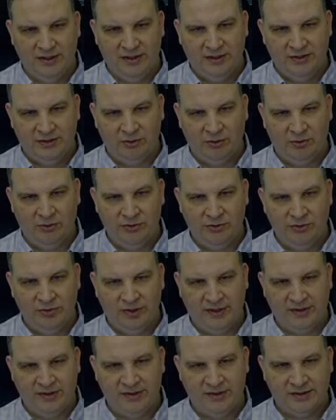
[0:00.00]
So we'll do
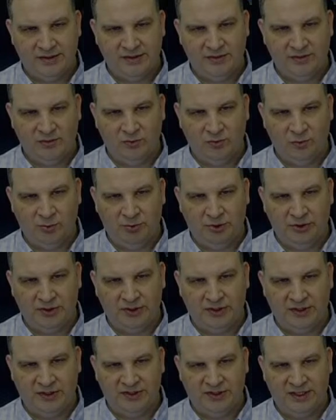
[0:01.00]
this. We'll
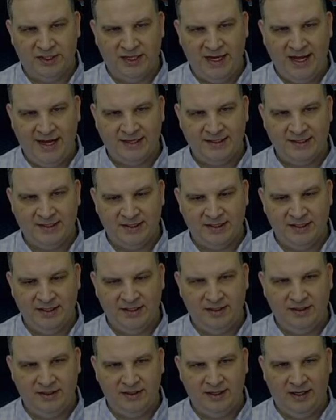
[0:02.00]
put the
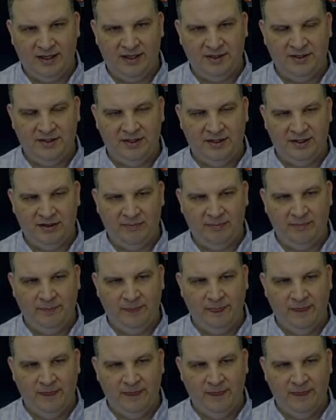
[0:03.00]
tenacity onto him.